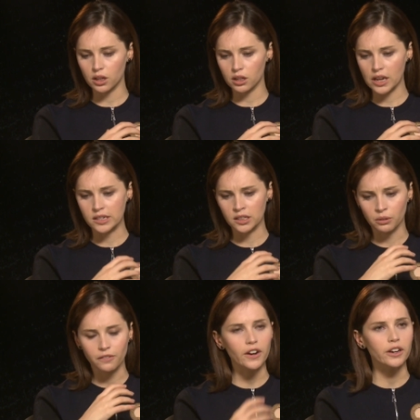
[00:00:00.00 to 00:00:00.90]
Eddie and
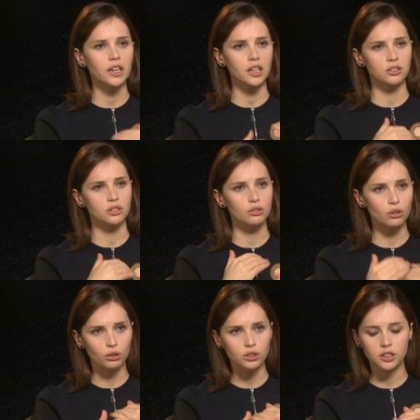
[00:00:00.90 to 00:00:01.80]
I were very keen to do
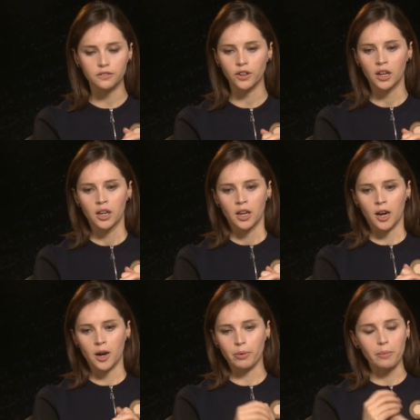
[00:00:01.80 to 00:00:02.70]
lots of
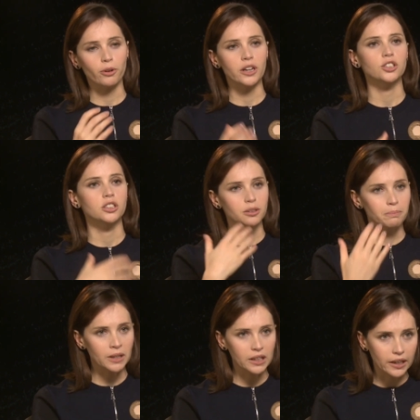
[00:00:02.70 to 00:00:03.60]
uh, preparation to
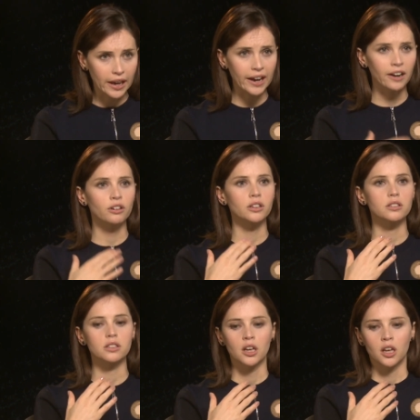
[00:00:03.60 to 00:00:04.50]
meet
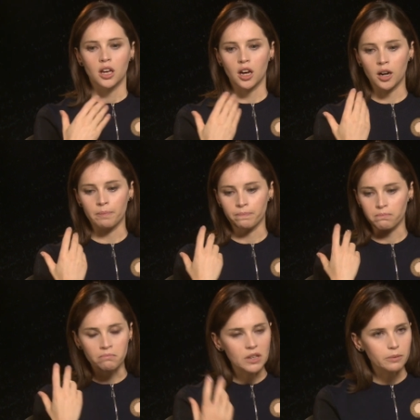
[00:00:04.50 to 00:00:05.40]
carers,
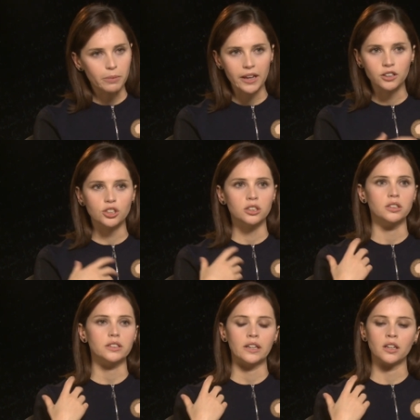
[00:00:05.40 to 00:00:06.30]
um, meet
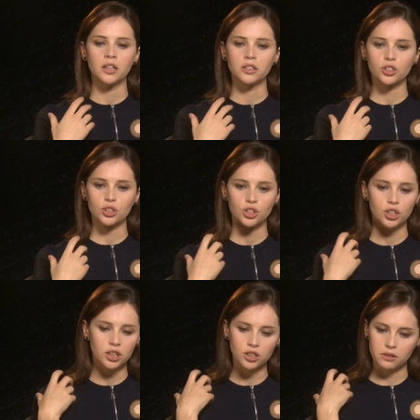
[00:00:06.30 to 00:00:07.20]
patients, and, and
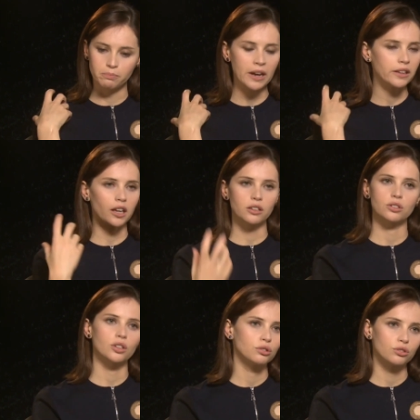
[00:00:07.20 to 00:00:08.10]
she just made that
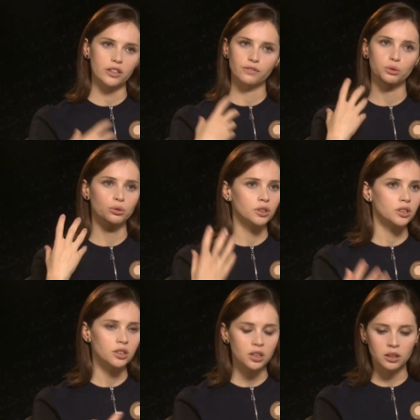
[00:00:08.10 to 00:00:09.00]
so
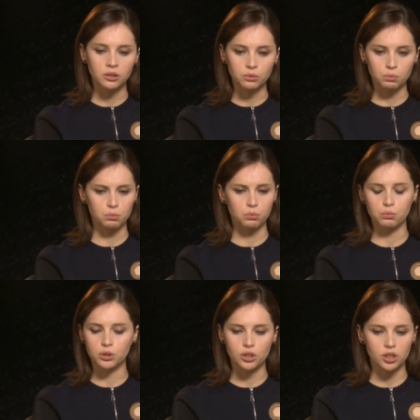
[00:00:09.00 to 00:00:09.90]
straightforward and, and
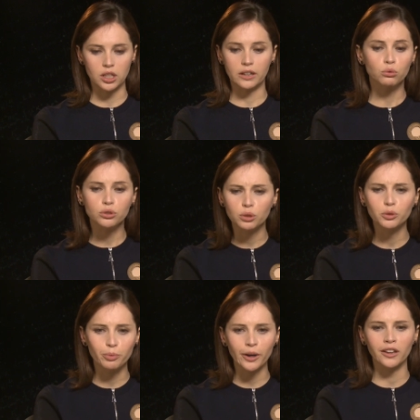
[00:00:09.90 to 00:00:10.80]
was just, and also
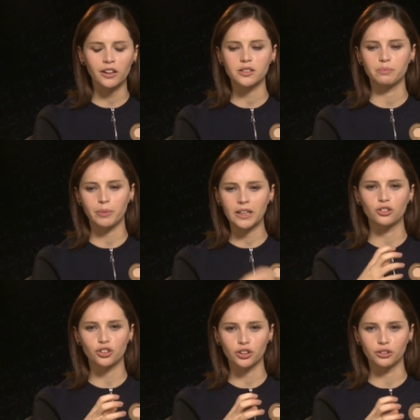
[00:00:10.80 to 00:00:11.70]
would bring us
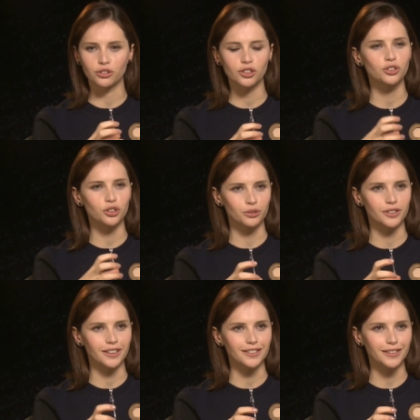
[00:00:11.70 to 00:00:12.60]
beetroot
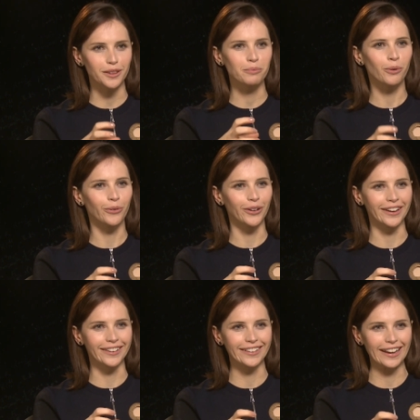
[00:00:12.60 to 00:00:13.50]
juices in the
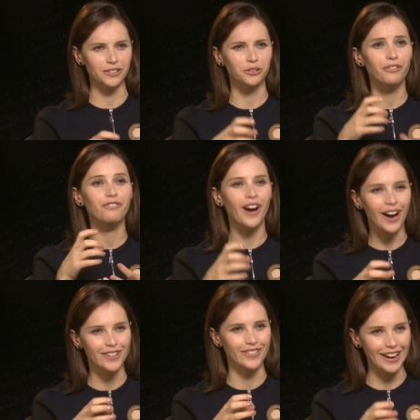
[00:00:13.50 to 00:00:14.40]
morning at sort of
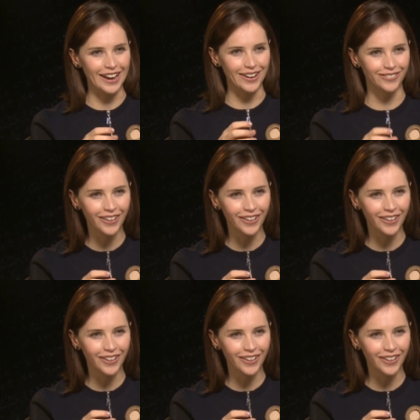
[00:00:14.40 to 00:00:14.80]
5 a.m.